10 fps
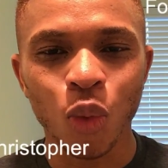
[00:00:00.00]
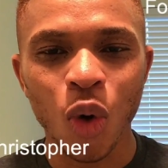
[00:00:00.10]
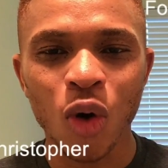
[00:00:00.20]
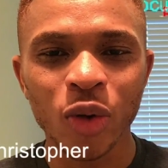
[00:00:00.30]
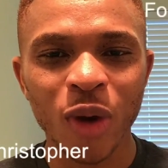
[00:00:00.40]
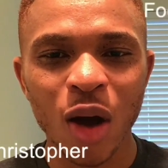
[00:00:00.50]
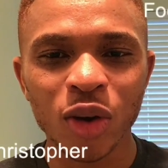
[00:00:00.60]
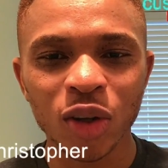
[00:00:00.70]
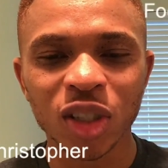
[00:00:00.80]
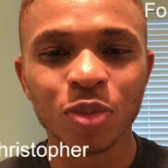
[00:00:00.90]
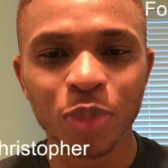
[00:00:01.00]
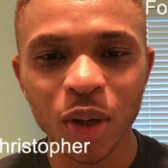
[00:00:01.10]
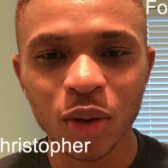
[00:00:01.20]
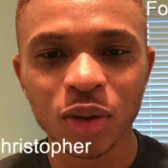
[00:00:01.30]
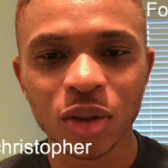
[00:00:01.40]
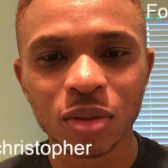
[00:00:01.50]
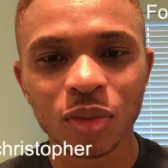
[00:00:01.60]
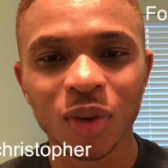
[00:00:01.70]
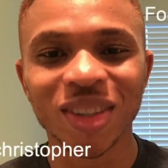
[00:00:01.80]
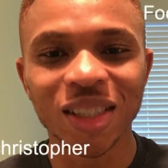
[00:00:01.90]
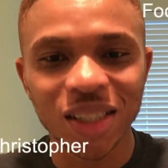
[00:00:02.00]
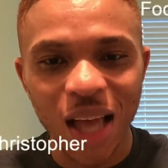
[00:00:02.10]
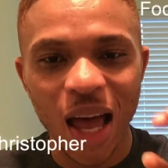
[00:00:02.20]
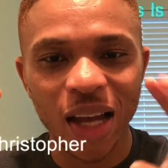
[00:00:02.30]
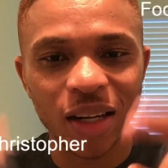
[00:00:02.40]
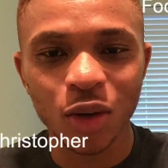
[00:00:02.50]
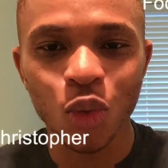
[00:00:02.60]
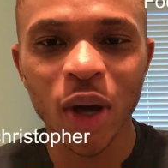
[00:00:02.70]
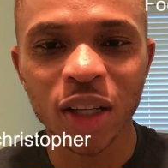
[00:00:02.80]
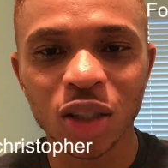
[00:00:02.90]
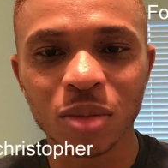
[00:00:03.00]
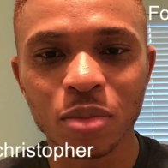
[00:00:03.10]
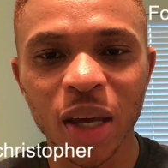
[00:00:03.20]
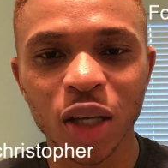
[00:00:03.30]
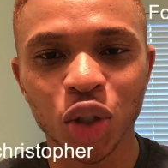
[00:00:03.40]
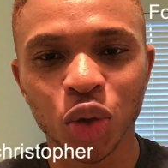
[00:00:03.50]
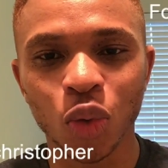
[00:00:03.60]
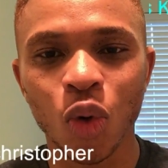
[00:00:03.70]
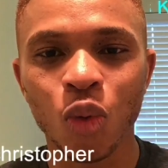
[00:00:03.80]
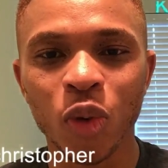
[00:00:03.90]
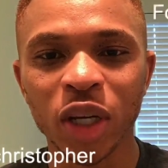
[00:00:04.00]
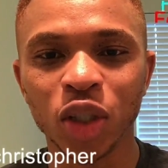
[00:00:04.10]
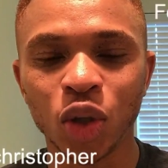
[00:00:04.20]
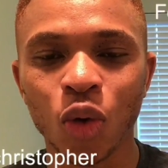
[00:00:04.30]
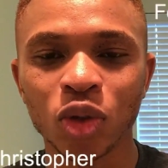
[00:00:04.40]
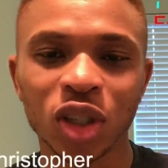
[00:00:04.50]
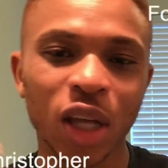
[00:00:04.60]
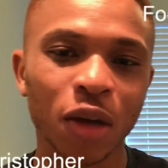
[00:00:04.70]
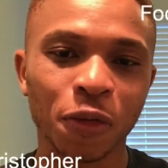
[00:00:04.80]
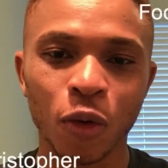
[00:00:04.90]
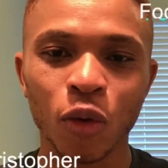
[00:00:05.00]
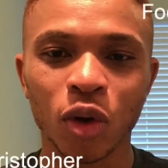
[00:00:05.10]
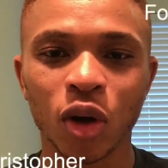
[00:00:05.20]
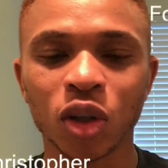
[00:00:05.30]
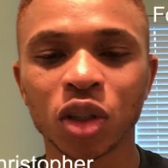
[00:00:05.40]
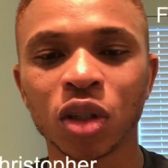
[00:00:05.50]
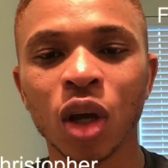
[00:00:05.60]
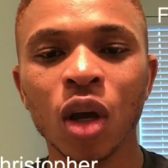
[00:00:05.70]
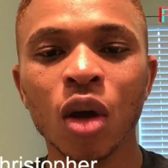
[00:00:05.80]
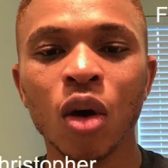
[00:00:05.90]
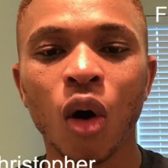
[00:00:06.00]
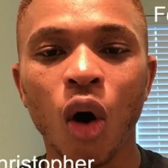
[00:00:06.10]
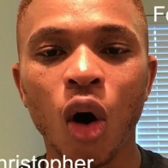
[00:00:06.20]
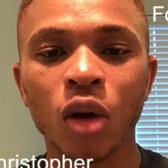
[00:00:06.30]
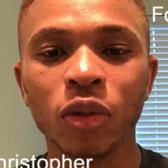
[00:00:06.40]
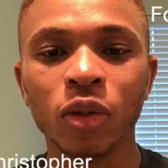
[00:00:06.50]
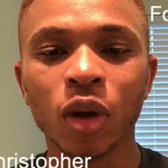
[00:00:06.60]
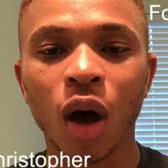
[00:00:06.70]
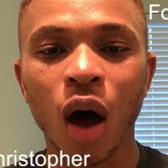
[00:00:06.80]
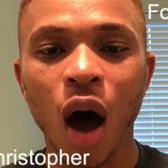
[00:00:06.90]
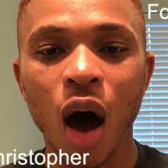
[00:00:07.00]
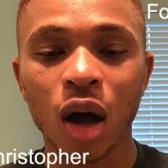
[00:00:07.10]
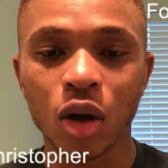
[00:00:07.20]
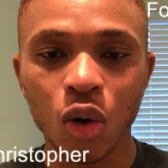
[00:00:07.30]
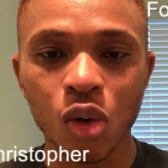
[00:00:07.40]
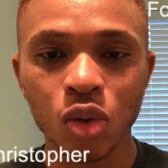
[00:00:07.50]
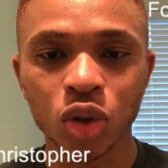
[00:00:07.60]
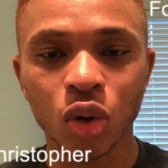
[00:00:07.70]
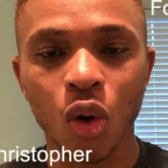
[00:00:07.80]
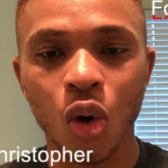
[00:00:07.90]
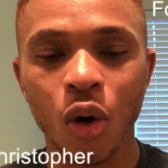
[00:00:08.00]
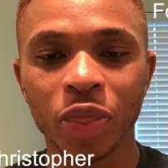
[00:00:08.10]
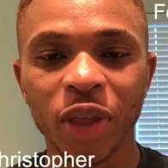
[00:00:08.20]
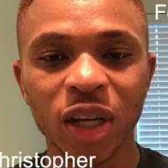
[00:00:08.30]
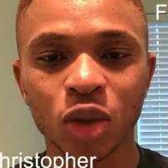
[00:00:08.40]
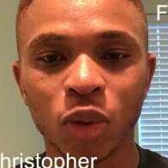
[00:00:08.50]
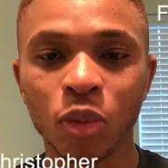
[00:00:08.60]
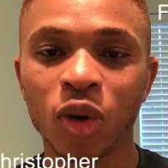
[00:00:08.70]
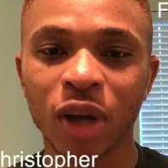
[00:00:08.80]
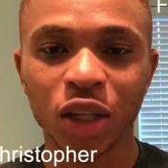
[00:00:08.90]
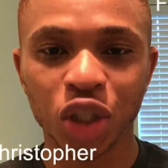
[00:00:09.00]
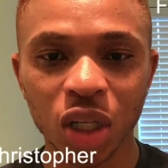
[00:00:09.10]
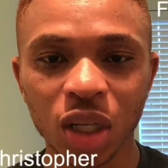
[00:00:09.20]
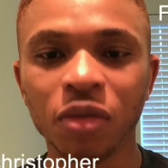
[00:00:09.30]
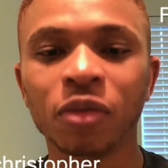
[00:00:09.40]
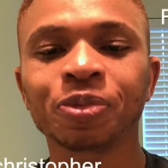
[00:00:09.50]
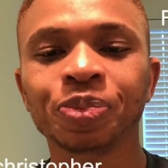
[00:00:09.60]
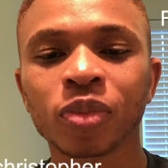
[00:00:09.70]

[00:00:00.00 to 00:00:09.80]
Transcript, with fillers: the world around us is built, designed in a way to make sure we don't stay focused on our goals or things we want to achieve